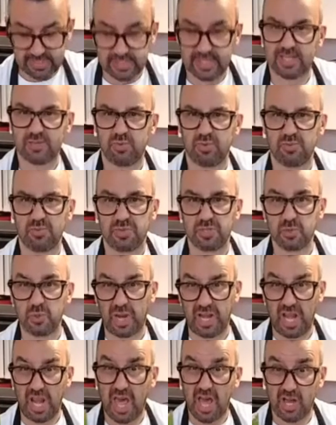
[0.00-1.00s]
This one was
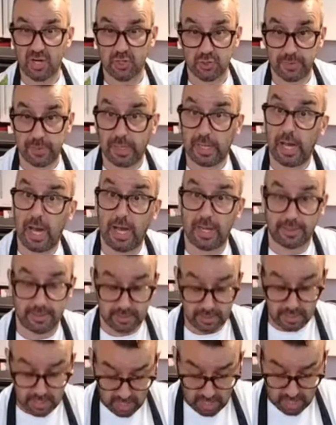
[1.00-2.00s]
quite large from the
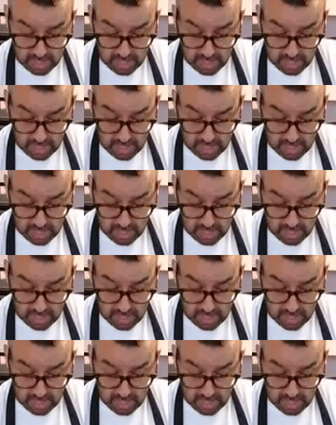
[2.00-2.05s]
garden